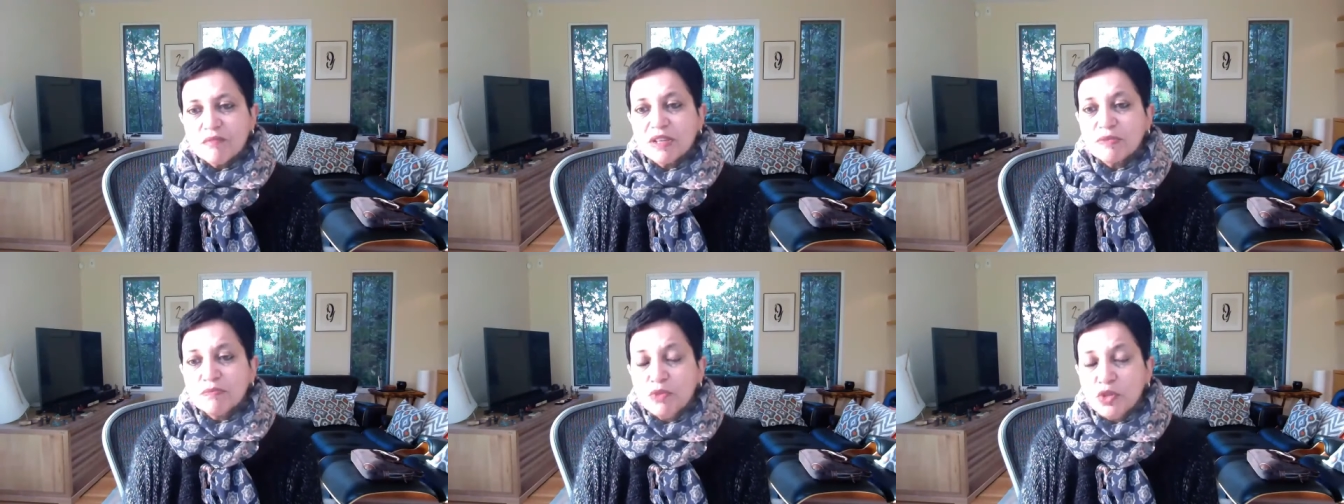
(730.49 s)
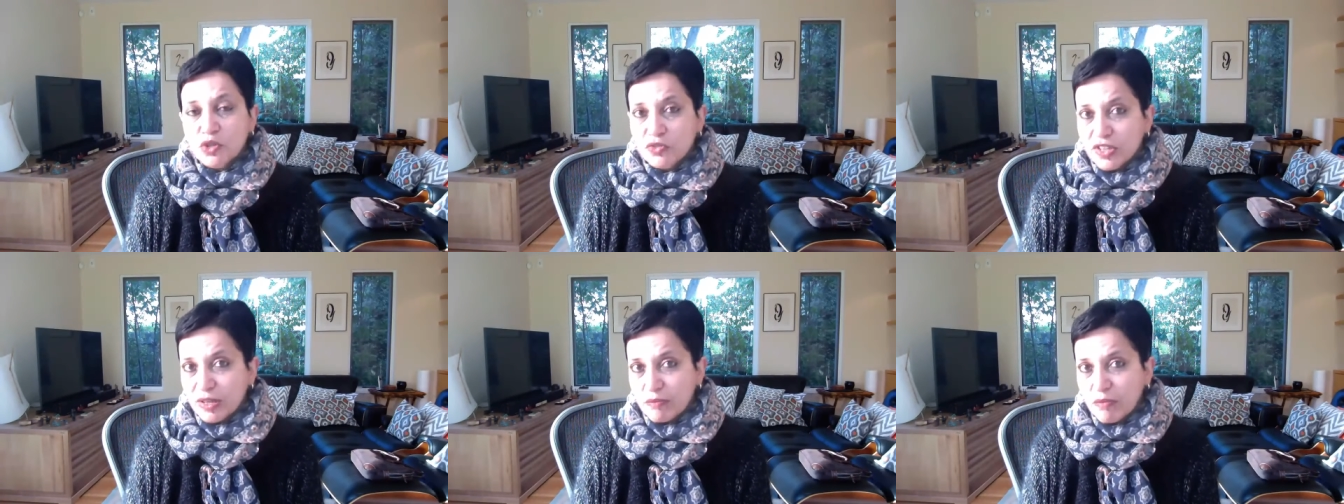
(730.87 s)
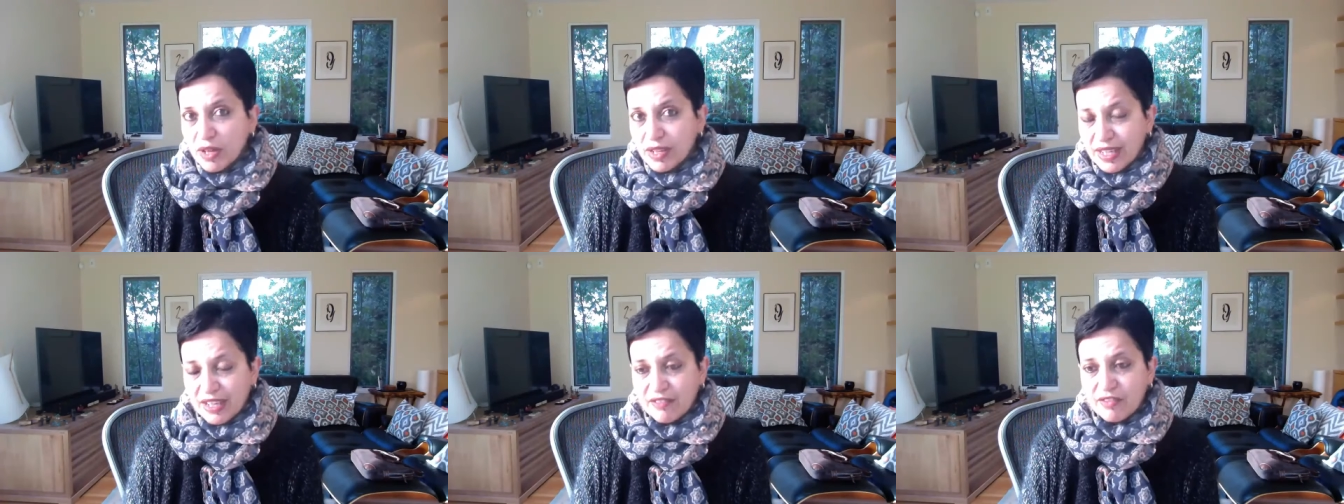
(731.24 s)
But moving
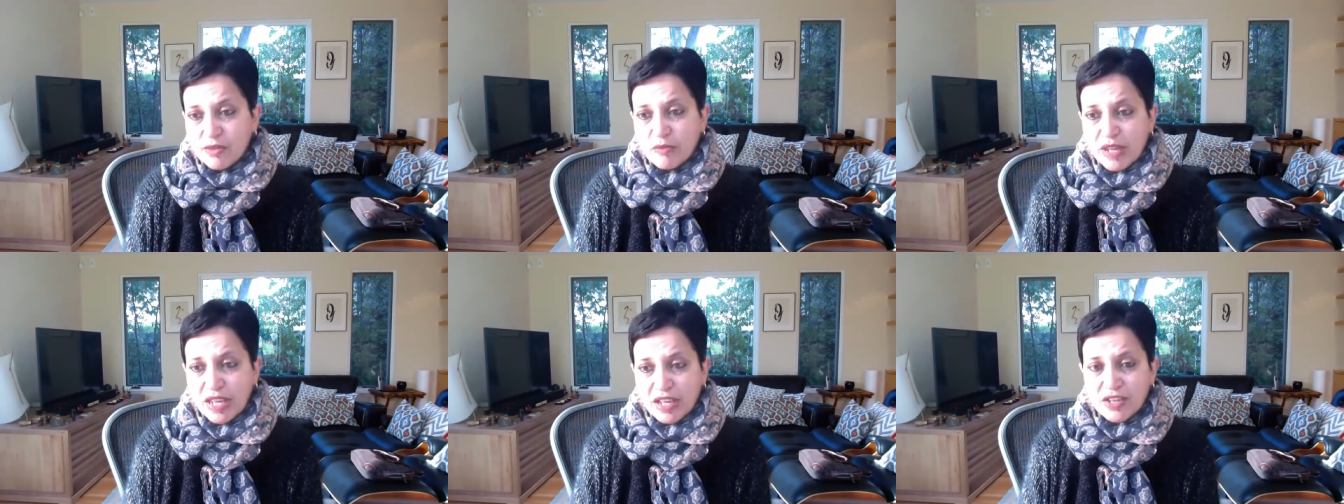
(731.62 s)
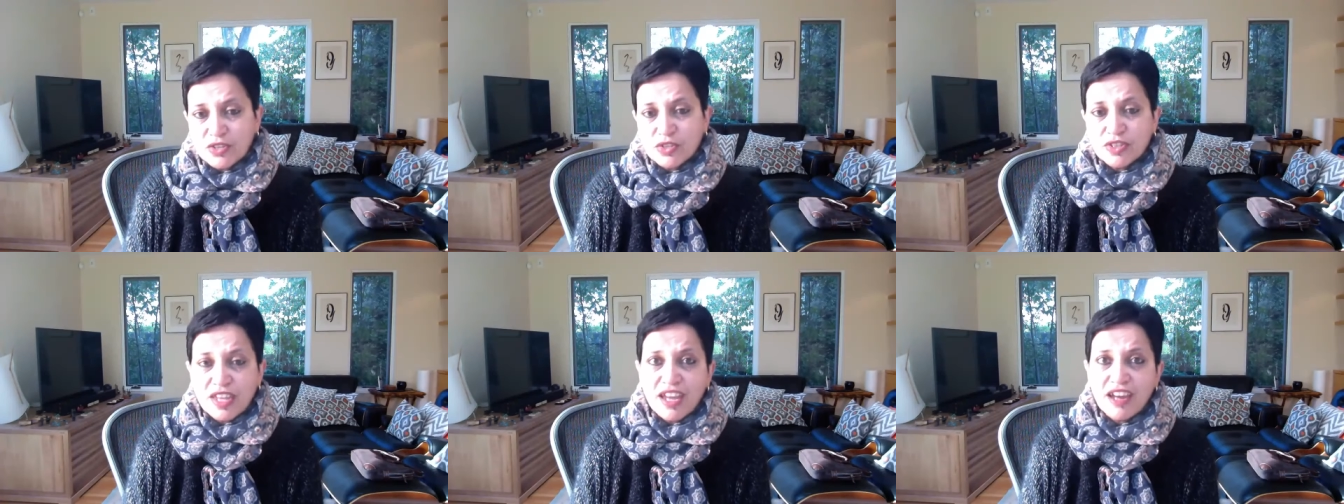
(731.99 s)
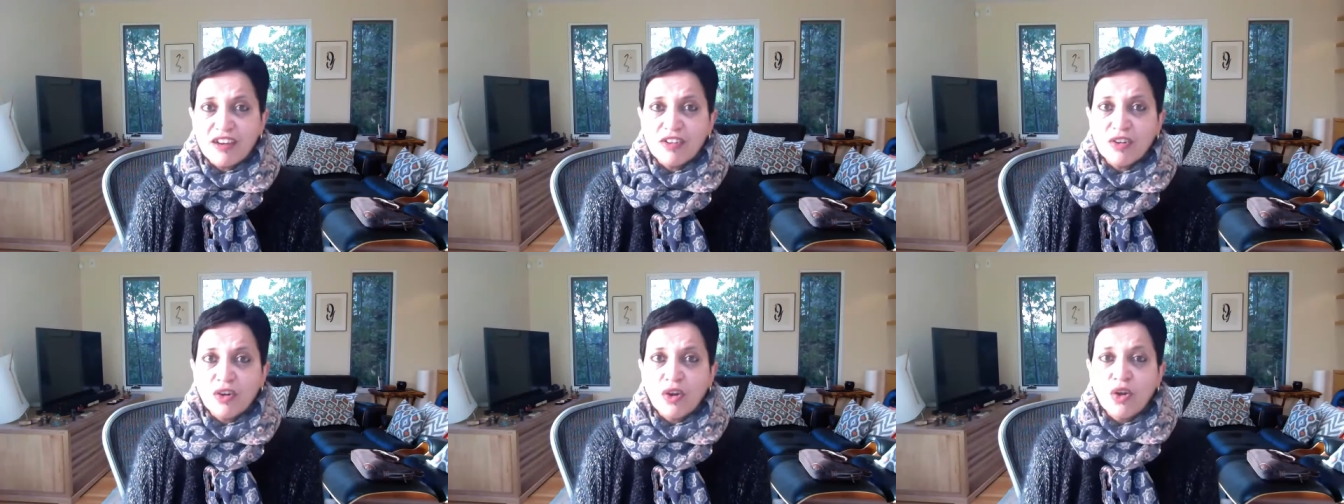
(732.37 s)
money from here to
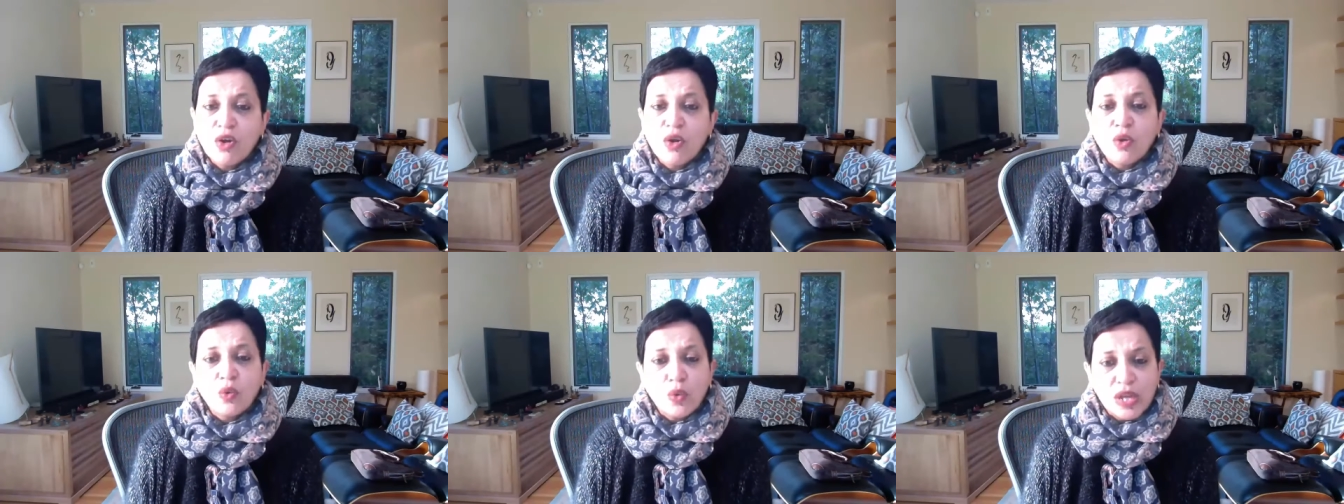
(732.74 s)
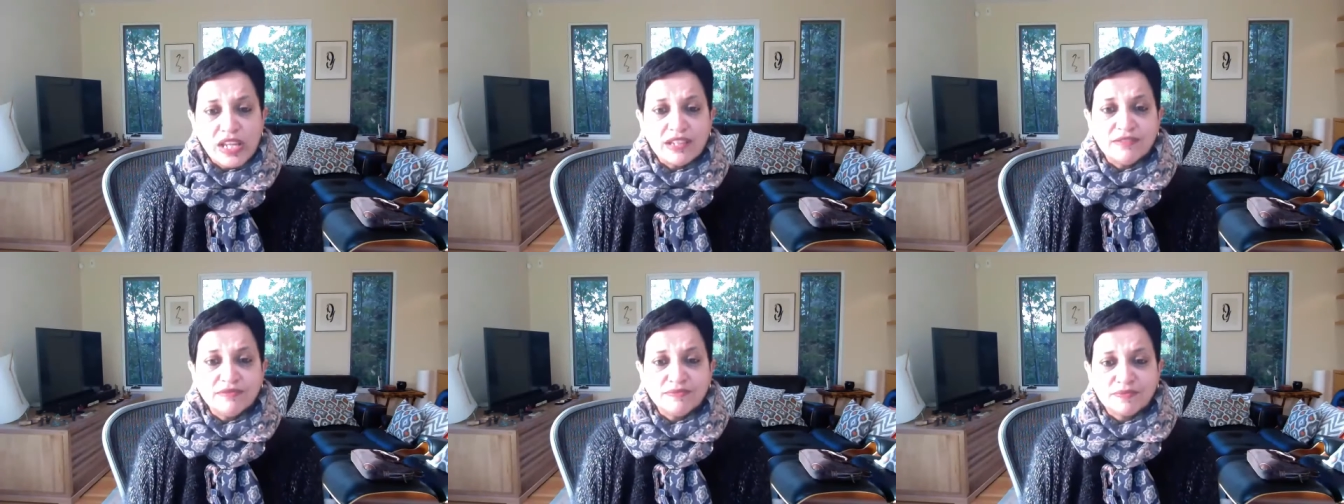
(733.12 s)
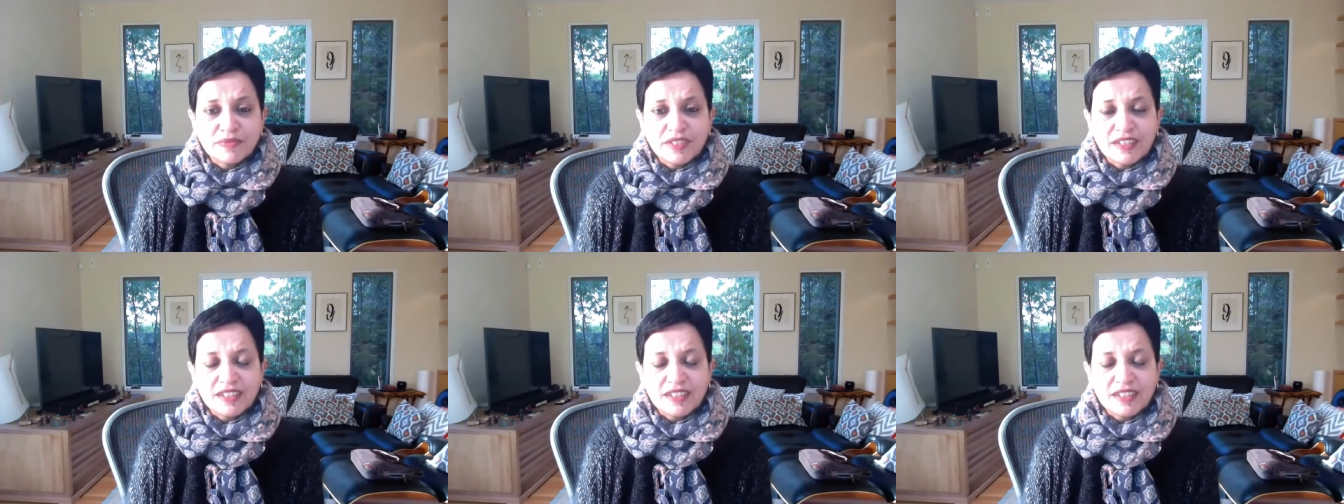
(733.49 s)
there will.